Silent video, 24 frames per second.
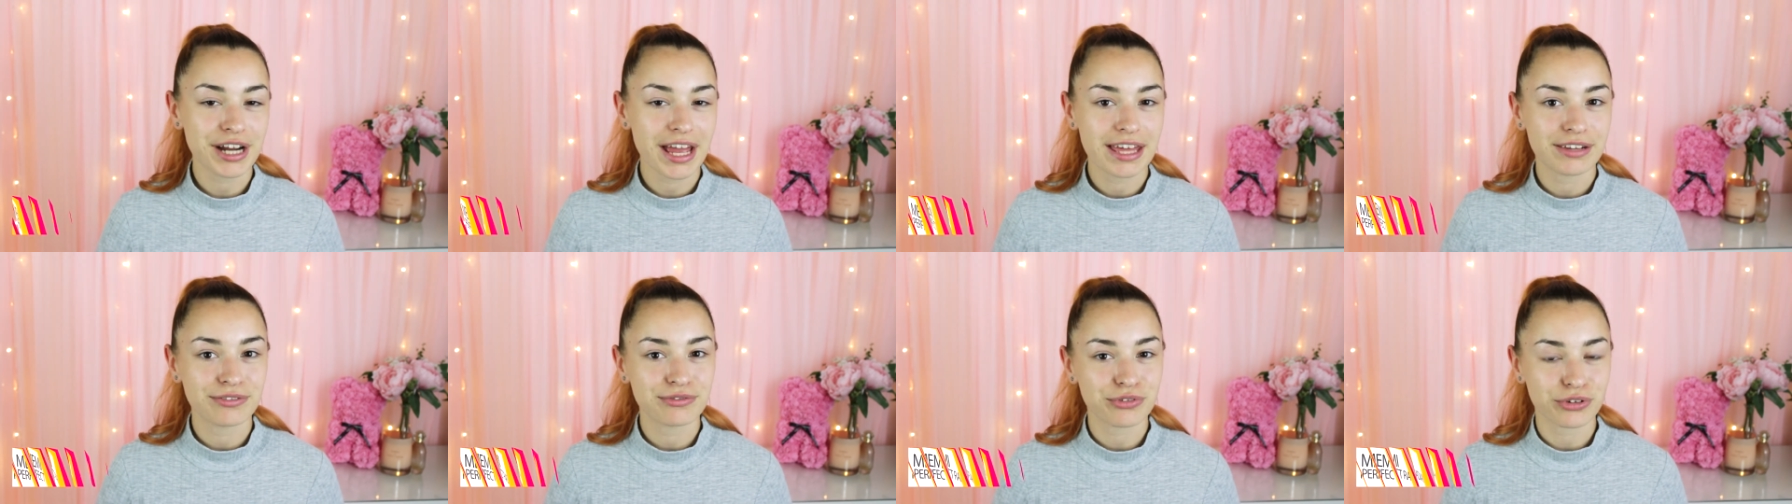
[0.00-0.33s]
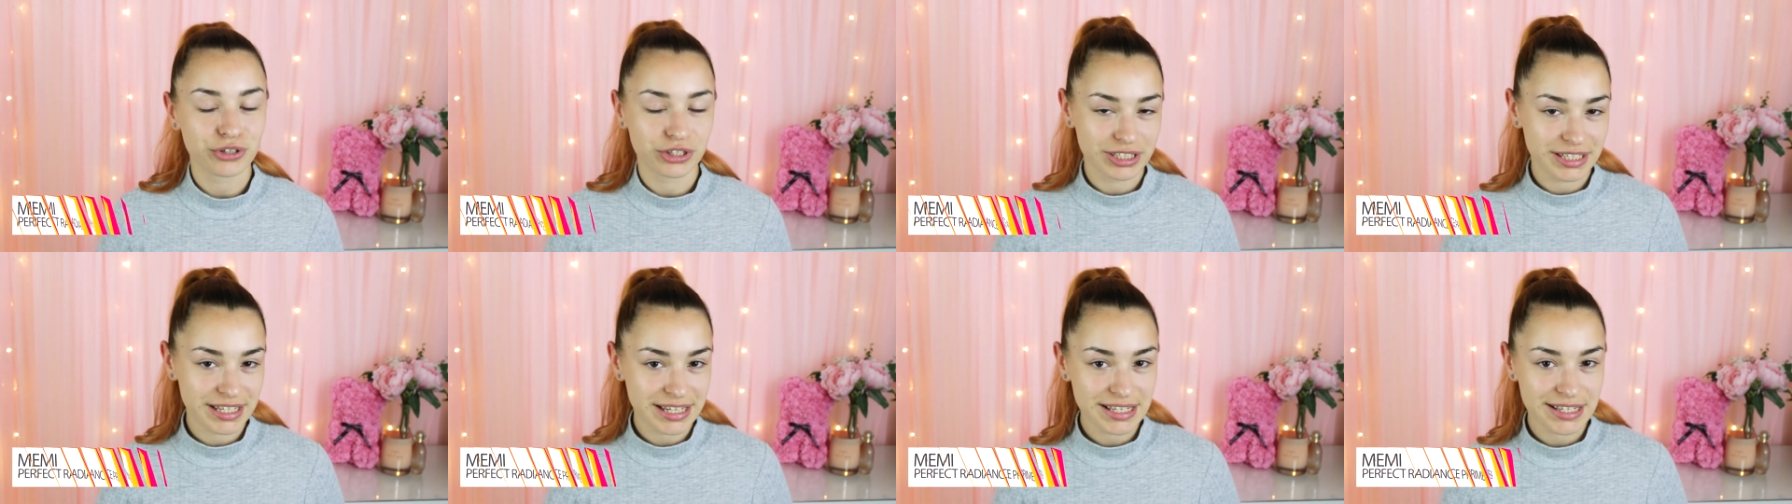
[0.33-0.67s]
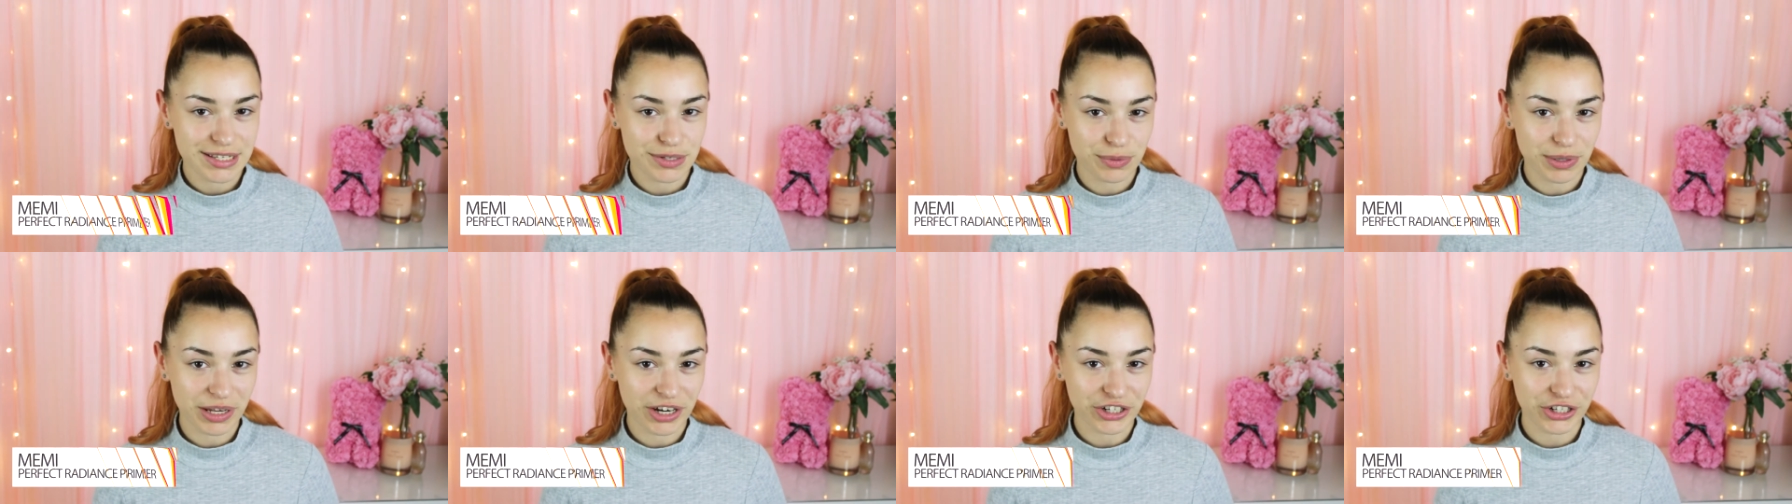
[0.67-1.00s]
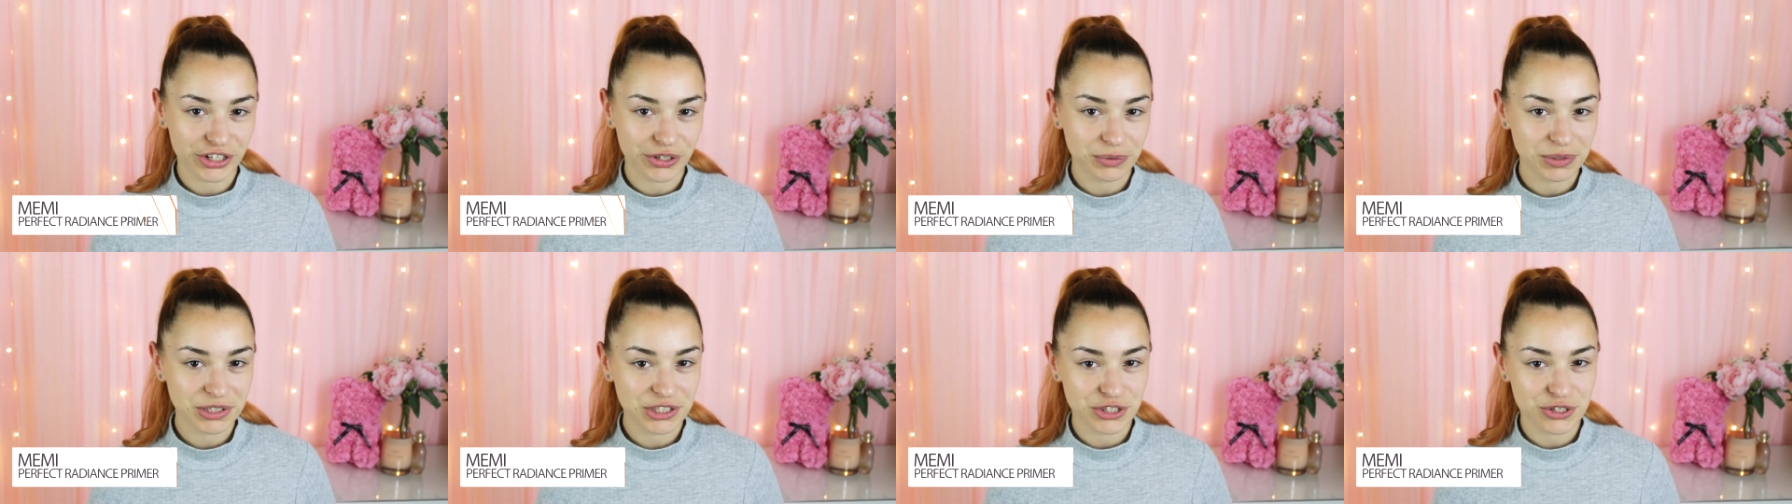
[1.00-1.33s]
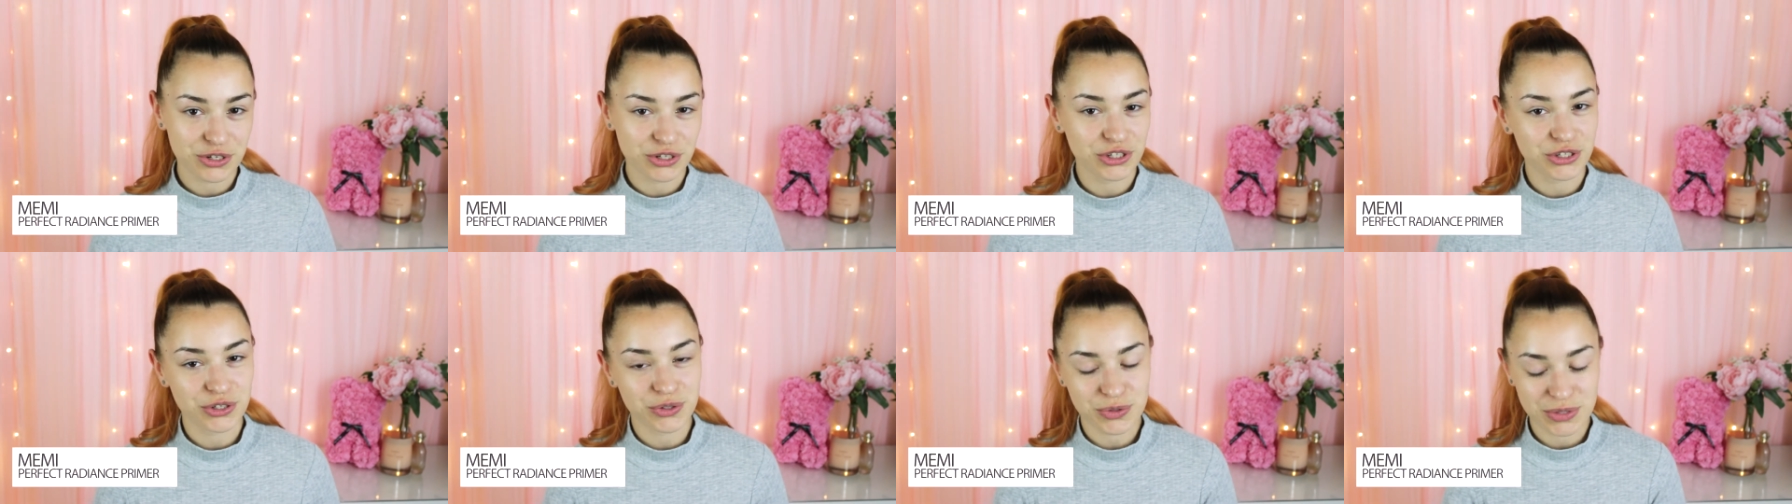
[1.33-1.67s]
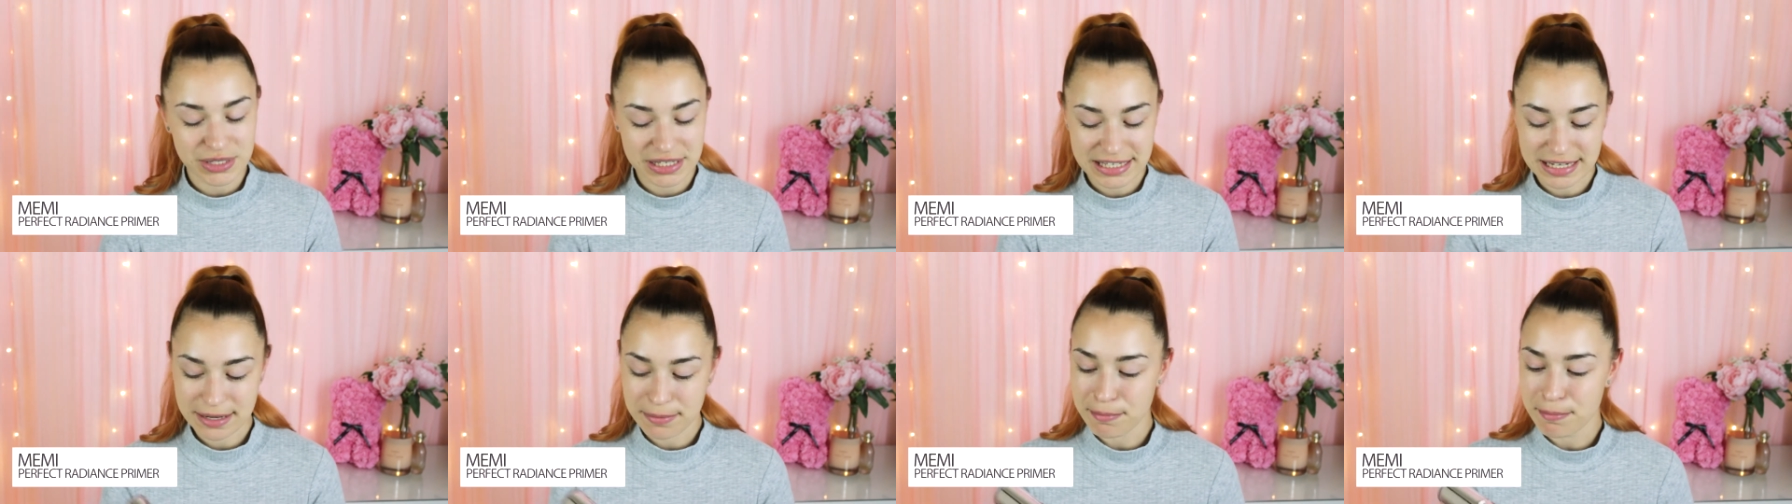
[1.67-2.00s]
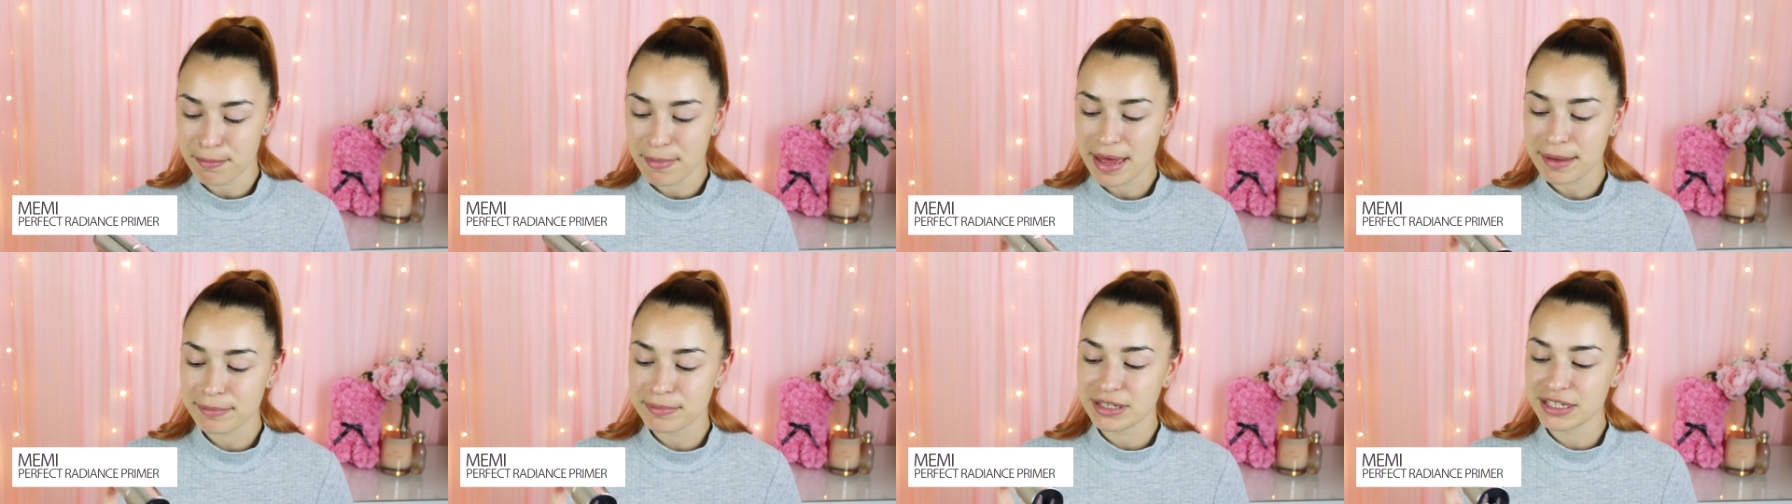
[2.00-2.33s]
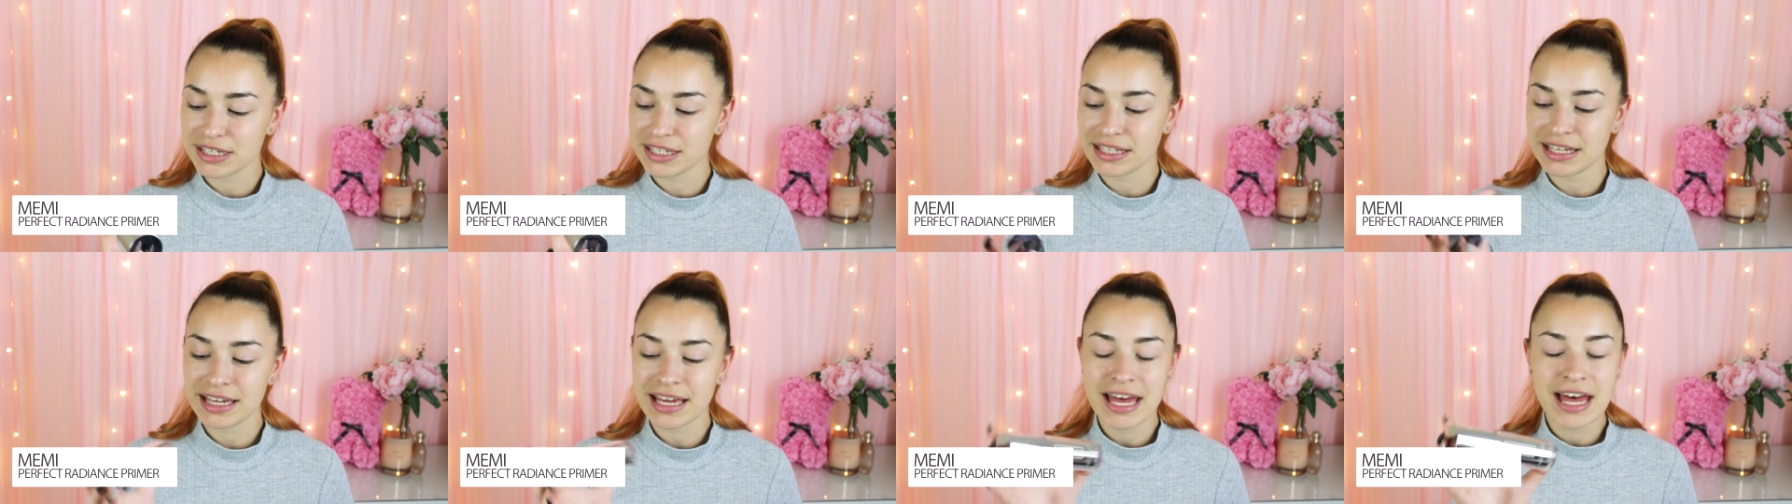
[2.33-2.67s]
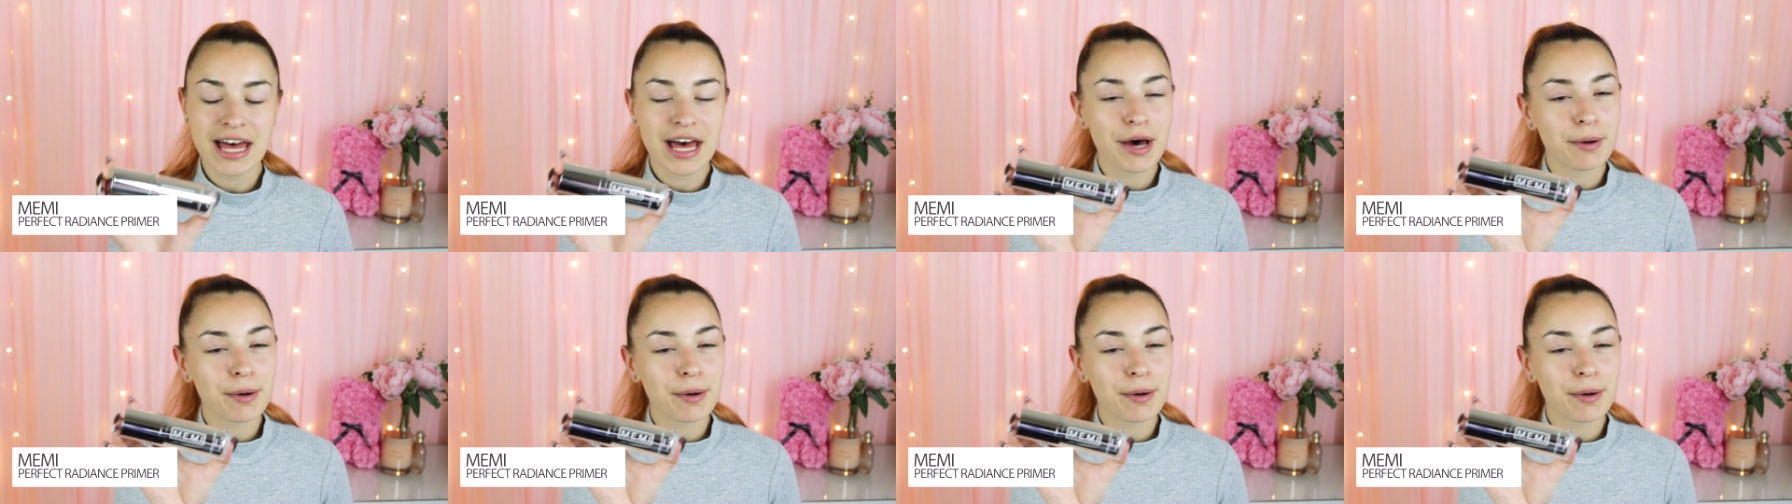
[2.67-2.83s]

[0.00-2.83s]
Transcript: and for this we are going to use the MEMI